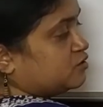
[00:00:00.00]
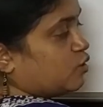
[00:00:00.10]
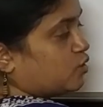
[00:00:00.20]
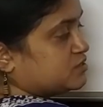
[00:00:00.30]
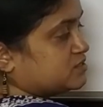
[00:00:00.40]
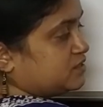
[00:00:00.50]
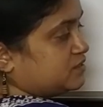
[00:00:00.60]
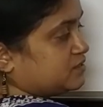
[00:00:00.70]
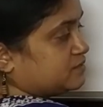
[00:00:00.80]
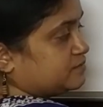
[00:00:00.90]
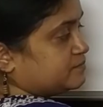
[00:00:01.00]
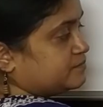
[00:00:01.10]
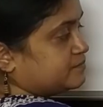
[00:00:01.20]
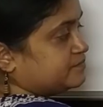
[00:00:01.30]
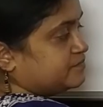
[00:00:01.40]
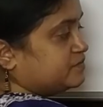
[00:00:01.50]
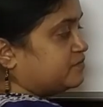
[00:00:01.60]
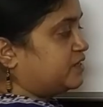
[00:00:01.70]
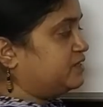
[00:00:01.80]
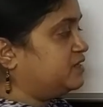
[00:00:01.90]
cos theta,
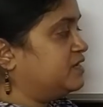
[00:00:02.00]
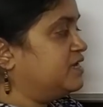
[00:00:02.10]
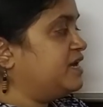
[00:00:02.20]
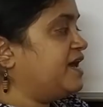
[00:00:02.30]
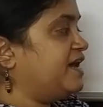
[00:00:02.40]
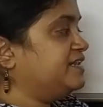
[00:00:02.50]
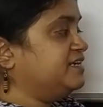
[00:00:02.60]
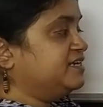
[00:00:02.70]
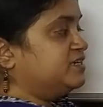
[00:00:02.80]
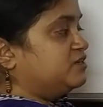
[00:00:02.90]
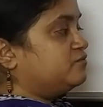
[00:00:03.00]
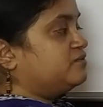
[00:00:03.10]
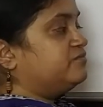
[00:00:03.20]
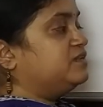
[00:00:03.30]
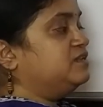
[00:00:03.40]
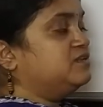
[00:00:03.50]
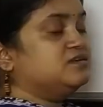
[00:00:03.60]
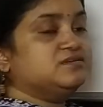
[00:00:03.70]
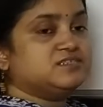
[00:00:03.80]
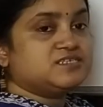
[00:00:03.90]
right? And here we will
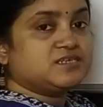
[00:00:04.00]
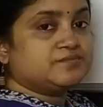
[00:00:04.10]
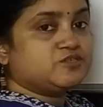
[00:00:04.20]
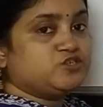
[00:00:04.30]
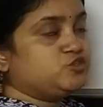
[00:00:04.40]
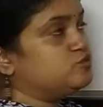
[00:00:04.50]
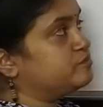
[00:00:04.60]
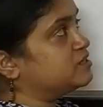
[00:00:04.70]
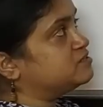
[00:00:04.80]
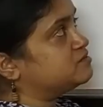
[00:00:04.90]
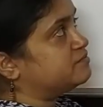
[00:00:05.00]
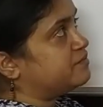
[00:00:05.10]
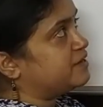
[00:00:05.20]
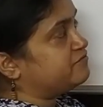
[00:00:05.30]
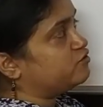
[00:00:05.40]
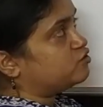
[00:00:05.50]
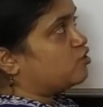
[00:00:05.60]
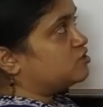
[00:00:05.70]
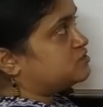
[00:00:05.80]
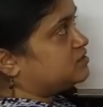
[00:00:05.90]
just substitute plus by for
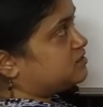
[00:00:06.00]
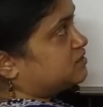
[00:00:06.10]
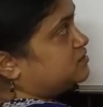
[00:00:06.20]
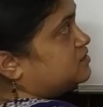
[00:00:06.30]
cos theta.